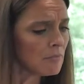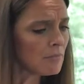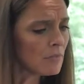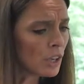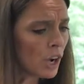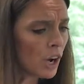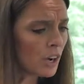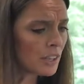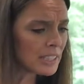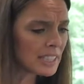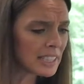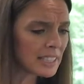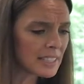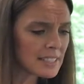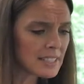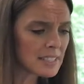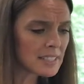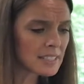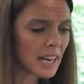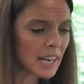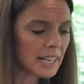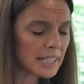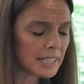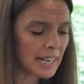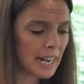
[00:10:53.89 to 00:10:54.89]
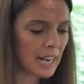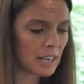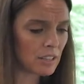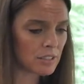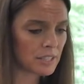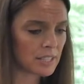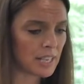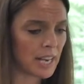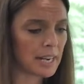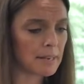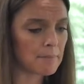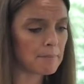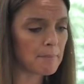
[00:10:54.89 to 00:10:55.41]
on the inside and
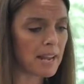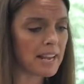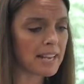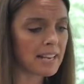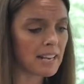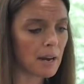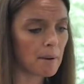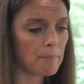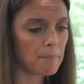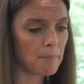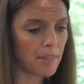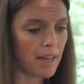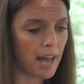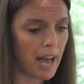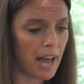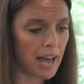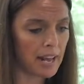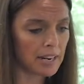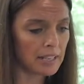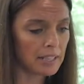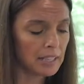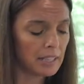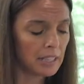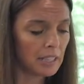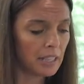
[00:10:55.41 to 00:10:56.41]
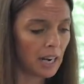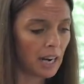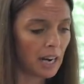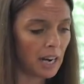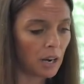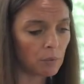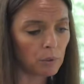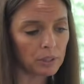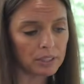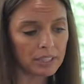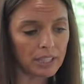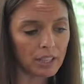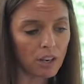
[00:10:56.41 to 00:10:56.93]
outside make up that,
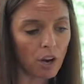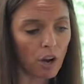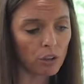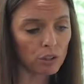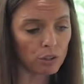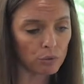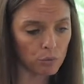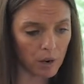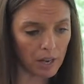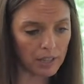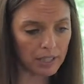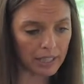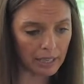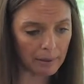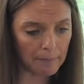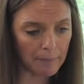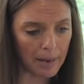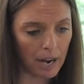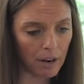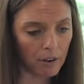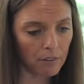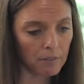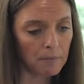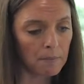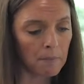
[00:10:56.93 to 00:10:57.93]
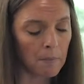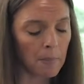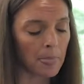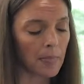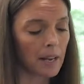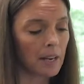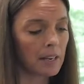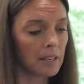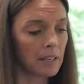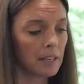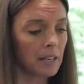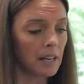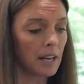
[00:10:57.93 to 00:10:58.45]
what they call dwelling amount.
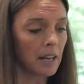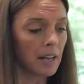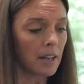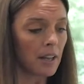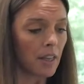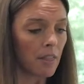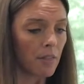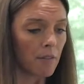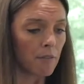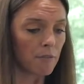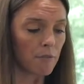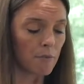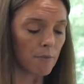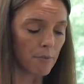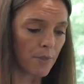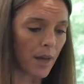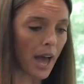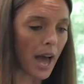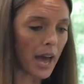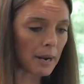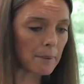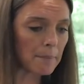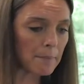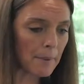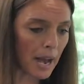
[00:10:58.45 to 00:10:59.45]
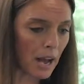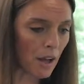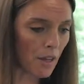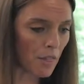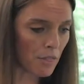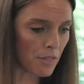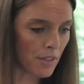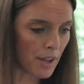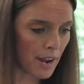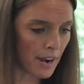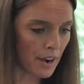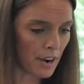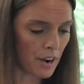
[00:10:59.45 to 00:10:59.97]
That
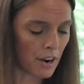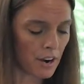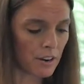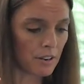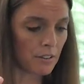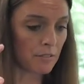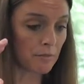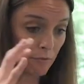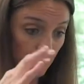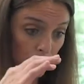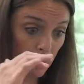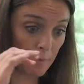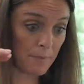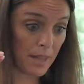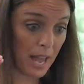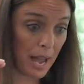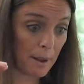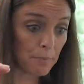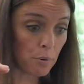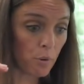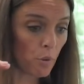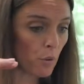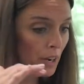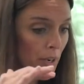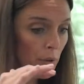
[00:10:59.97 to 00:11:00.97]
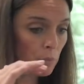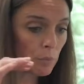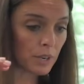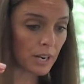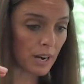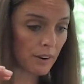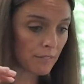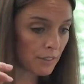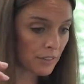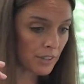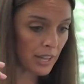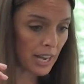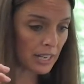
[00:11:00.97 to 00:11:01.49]
amount there, from that point,
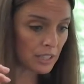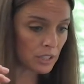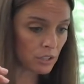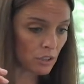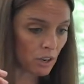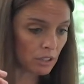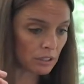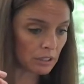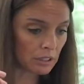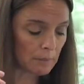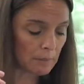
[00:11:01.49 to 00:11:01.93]
whatever that dollar